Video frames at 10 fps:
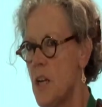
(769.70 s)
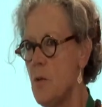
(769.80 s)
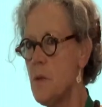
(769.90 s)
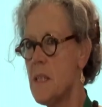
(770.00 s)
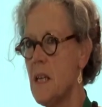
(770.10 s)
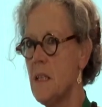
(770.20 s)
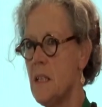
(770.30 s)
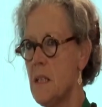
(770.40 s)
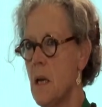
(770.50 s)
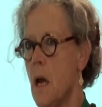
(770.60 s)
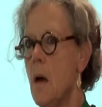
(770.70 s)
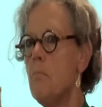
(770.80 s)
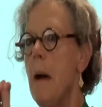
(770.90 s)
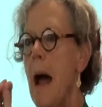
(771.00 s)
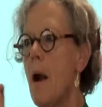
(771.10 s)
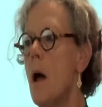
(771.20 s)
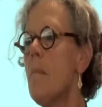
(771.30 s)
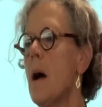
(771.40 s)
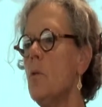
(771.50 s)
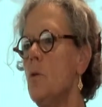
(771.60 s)
who said it,
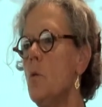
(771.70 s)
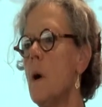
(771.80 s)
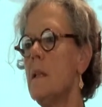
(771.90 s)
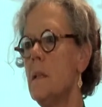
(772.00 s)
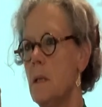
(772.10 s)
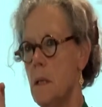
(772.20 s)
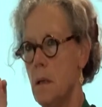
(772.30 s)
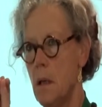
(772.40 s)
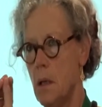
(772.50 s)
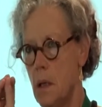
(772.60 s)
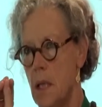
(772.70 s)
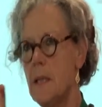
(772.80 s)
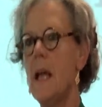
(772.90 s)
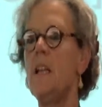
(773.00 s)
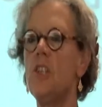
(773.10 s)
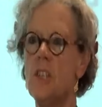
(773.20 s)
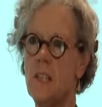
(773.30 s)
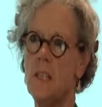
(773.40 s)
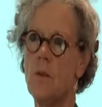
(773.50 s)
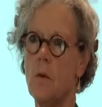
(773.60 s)
paramount to what
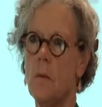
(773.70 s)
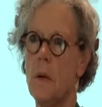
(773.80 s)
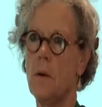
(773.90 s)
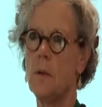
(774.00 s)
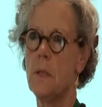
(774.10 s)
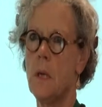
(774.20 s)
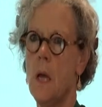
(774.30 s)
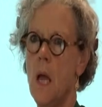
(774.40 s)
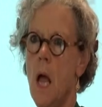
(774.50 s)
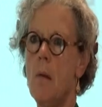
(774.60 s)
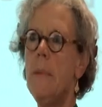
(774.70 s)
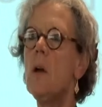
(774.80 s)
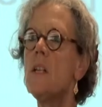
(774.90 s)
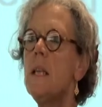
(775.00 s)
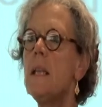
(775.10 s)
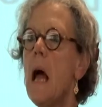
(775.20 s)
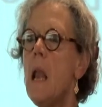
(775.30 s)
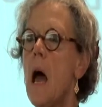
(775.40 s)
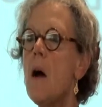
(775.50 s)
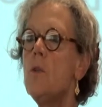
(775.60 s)
intelligence is all about. Because it
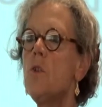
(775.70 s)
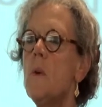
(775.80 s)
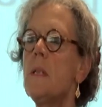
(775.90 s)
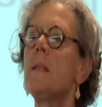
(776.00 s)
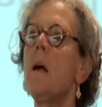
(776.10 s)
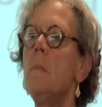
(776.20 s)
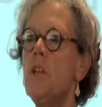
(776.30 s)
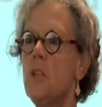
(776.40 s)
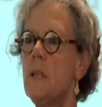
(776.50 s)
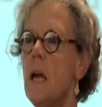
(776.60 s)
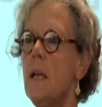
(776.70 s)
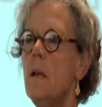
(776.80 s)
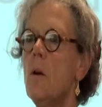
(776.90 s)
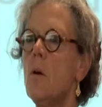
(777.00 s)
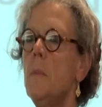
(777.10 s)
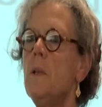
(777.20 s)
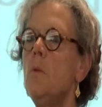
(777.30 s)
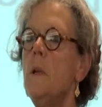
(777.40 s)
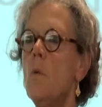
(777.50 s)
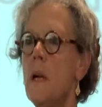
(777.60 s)
allows to establish a dialogue
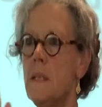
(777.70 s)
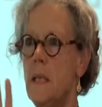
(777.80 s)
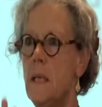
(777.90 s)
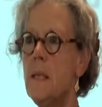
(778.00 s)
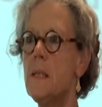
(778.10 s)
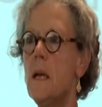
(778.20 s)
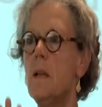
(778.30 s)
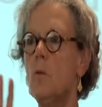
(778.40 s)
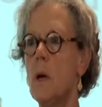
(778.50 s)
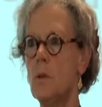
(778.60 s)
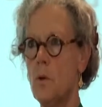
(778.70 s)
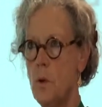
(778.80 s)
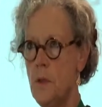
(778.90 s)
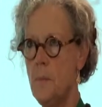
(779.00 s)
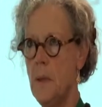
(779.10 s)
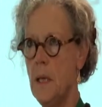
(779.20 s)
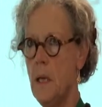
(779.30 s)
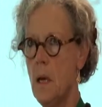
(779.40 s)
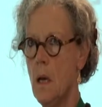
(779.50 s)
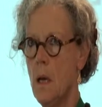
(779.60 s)
between what is and what could be,
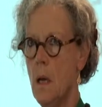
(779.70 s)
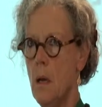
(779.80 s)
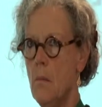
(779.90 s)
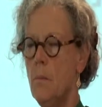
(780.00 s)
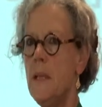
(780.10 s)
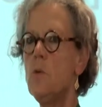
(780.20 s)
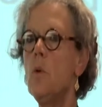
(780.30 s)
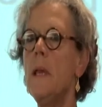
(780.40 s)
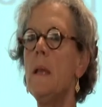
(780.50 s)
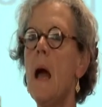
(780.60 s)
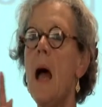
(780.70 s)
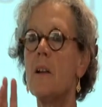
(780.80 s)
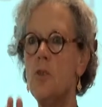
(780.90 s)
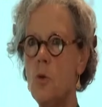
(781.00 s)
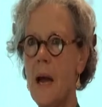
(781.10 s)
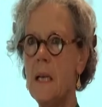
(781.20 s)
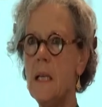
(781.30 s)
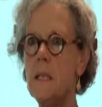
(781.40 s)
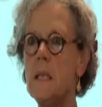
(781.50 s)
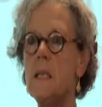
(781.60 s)
between
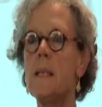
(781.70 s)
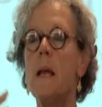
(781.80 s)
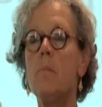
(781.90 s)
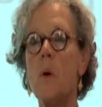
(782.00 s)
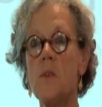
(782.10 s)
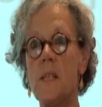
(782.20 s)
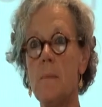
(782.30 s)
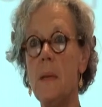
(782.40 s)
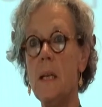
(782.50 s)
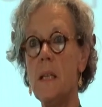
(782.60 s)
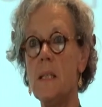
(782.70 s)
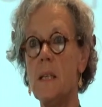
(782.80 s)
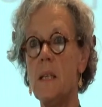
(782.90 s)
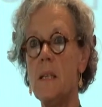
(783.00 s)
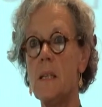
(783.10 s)
actualities and possibilities,